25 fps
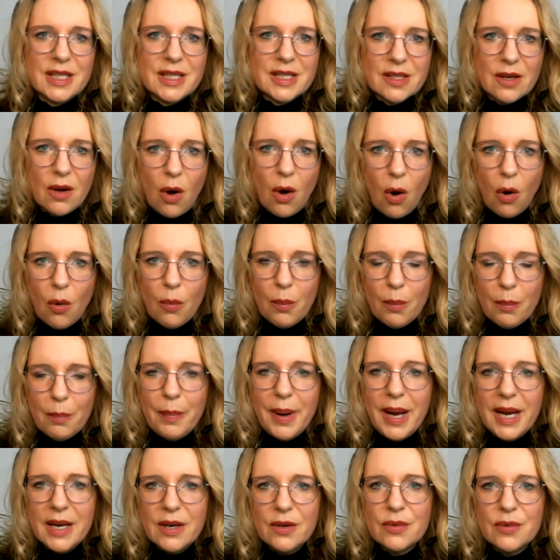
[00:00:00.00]
It's a home
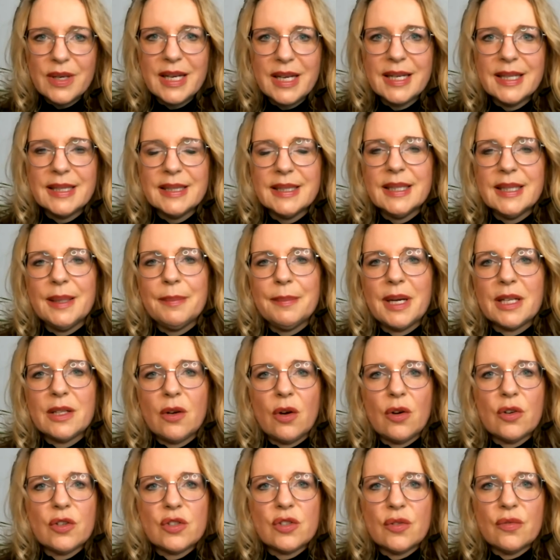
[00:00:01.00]
battery, but
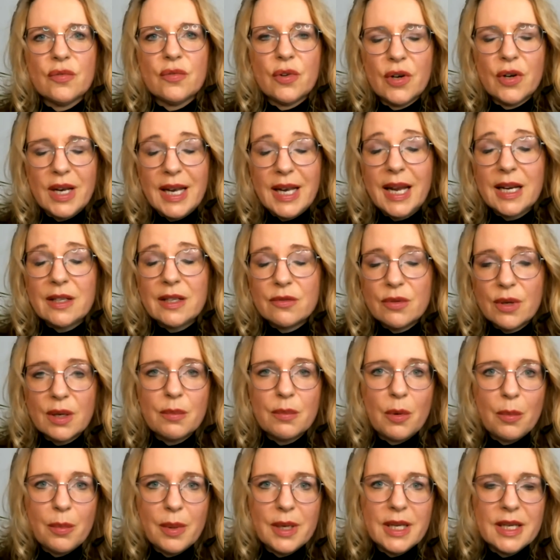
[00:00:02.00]
also for
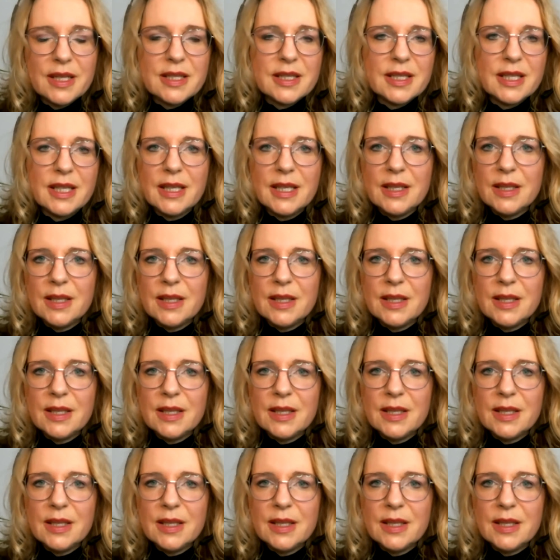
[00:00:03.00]
electric mobility.